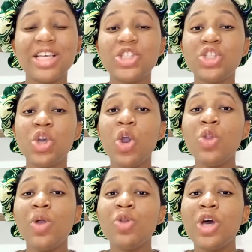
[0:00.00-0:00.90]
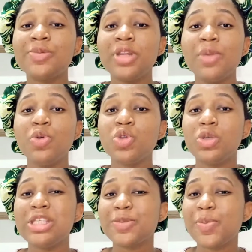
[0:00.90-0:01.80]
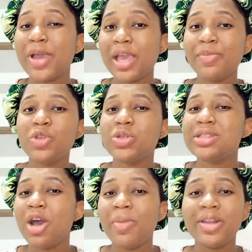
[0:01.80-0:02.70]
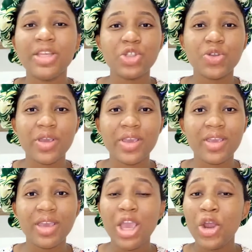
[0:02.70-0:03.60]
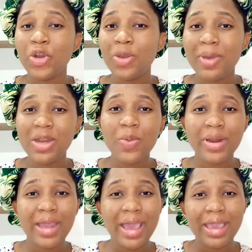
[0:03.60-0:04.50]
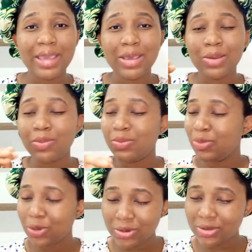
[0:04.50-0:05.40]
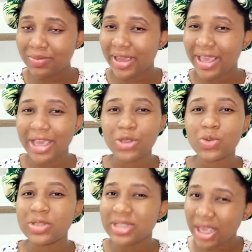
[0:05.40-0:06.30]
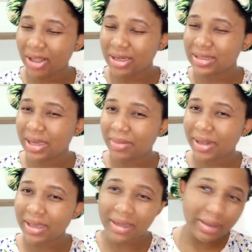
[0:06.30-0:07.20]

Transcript: and she's the only one who has been able to inspire me to style my natural hair. Normally when I loosen my hair to style it, I'm like,